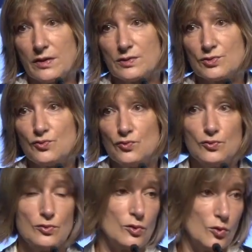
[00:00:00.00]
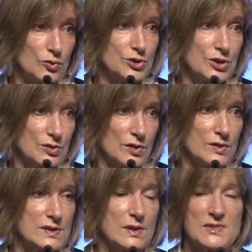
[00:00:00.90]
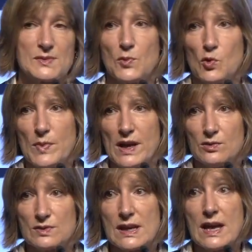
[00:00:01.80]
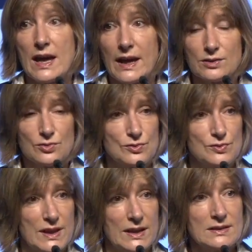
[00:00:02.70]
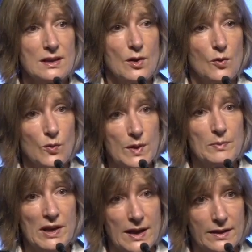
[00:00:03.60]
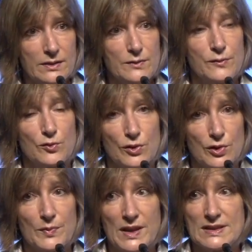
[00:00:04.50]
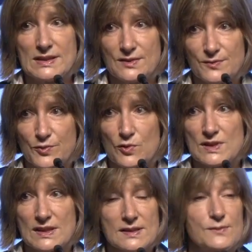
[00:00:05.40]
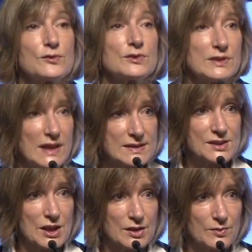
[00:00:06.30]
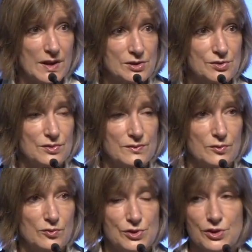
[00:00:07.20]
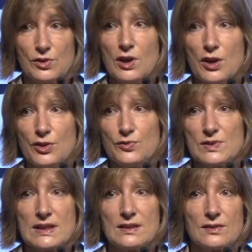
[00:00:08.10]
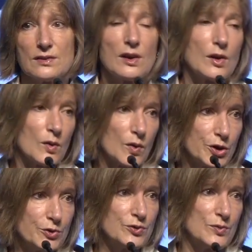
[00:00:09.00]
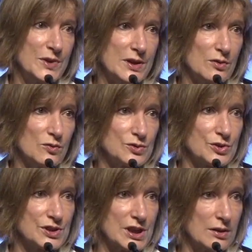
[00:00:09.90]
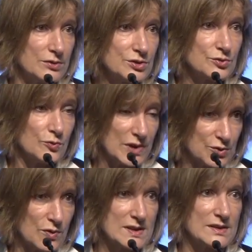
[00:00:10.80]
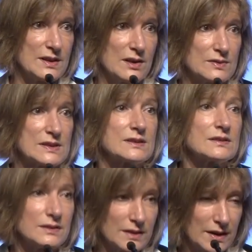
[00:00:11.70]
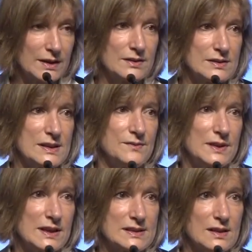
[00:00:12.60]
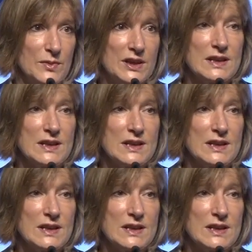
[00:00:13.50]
to launch some small payloads. And to do that, we plan for a competitive process for the next generation of launcher using the European Launcher Challenge, which was announced in the Sevilla Summit